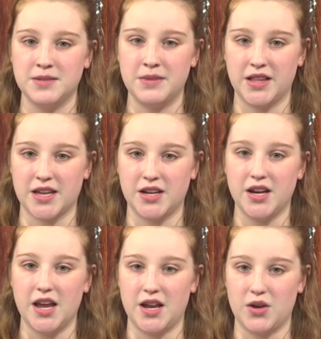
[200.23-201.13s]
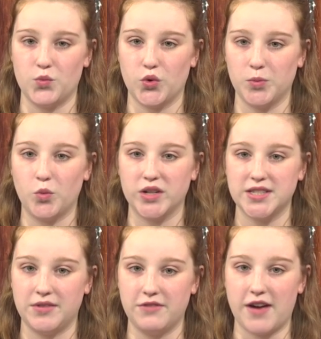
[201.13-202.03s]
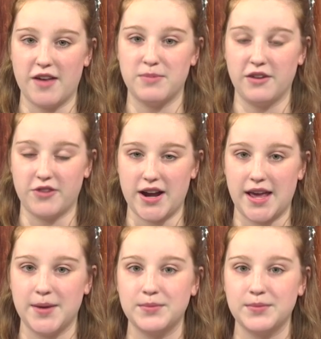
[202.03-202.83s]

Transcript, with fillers: Milligan in room 175 by Friday.